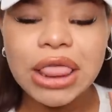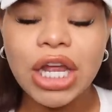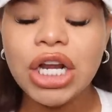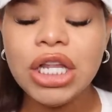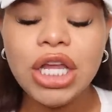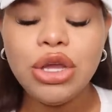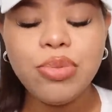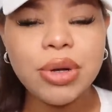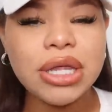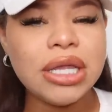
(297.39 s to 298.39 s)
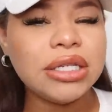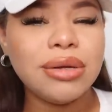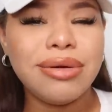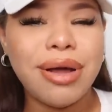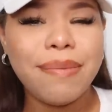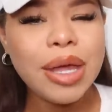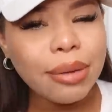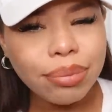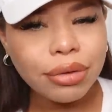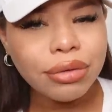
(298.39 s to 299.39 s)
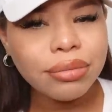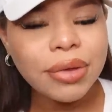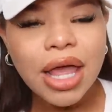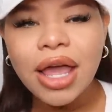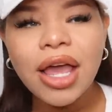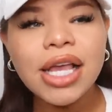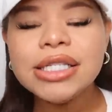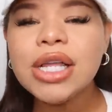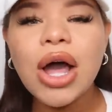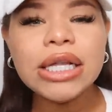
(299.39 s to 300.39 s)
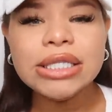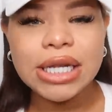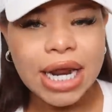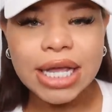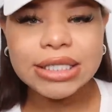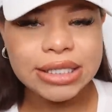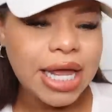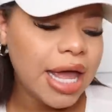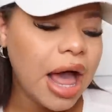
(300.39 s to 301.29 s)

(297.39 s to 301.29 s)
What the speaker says: Literally, you put this on a pimple, it's gone the next day.